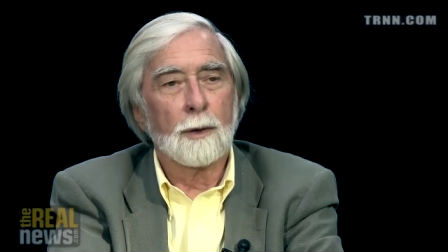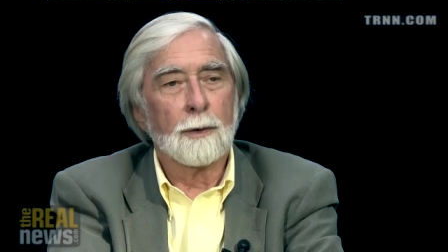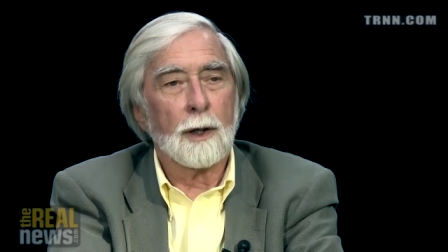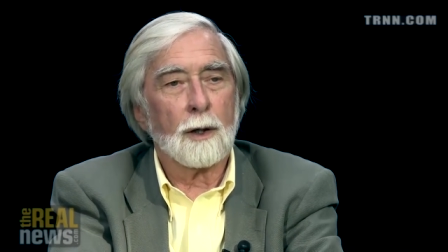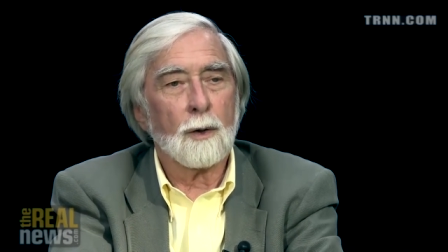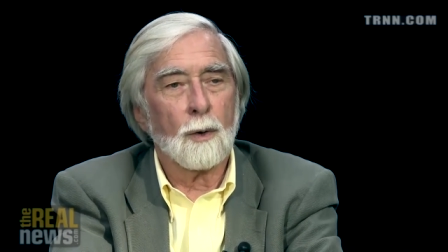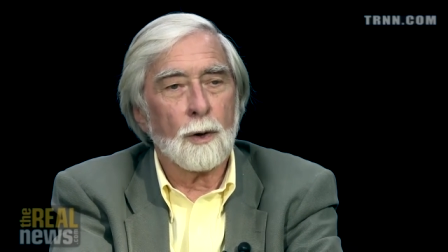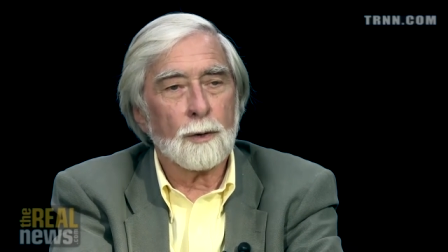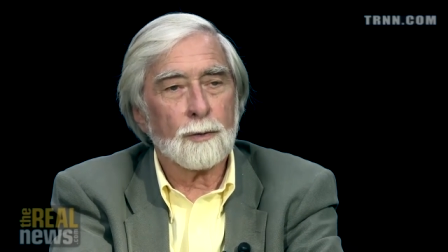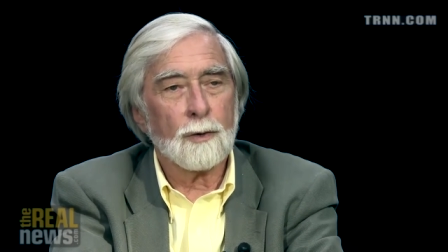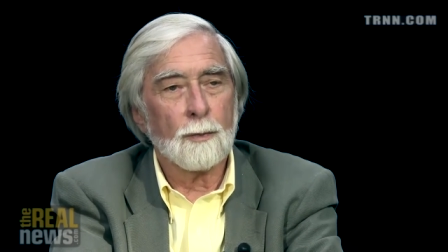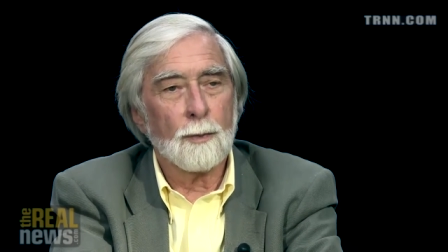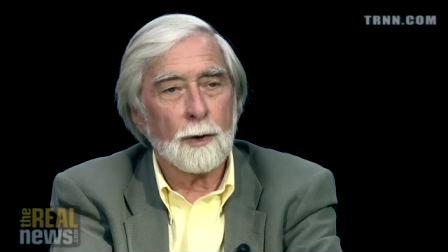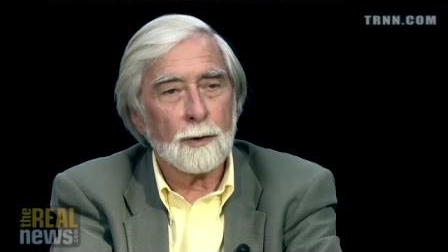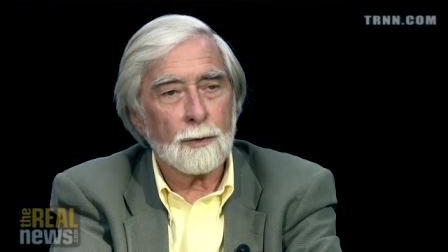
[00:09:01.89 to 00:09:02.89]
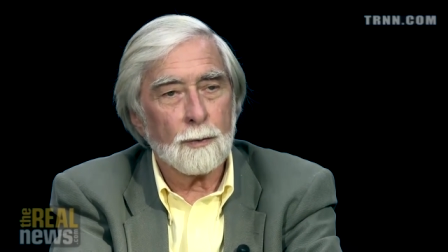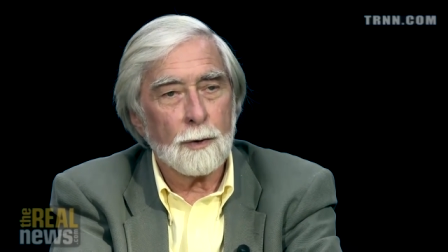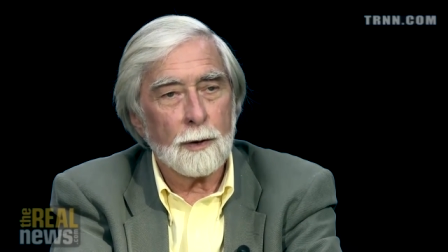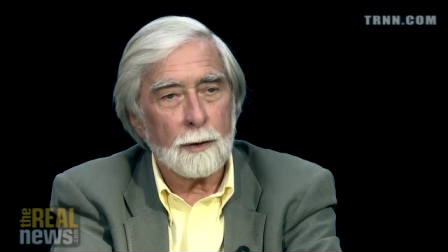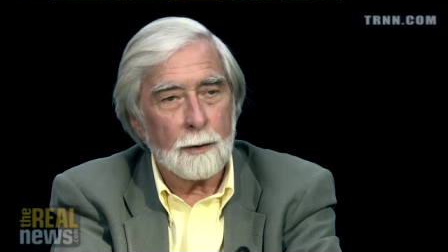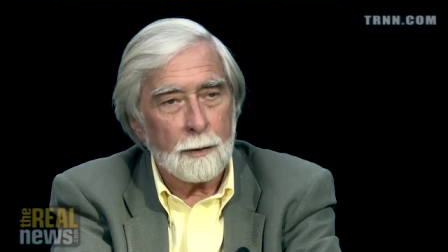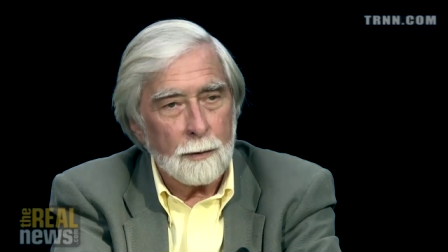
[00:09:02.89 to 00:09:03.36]
that caused the
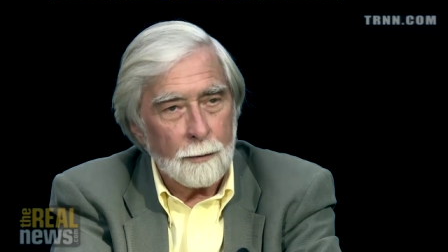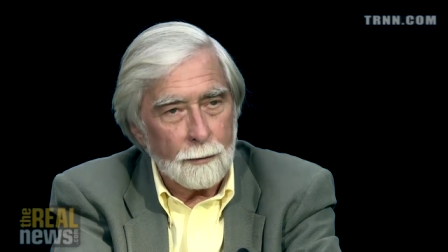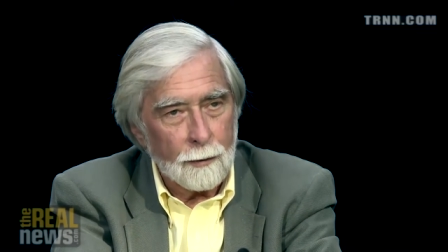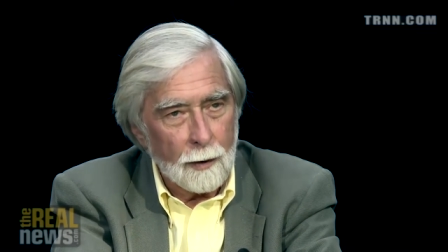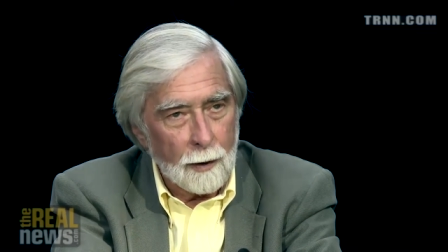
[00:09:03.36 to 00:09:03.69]
misery for